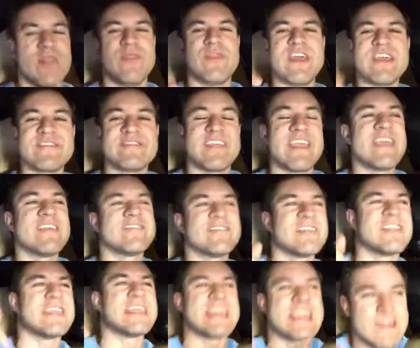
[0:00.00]
This
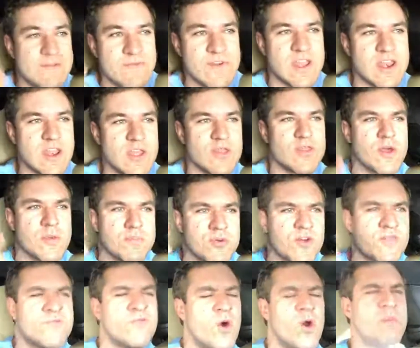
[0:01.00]
isn't even the
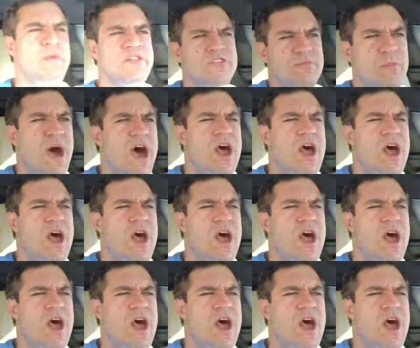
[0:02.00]
performance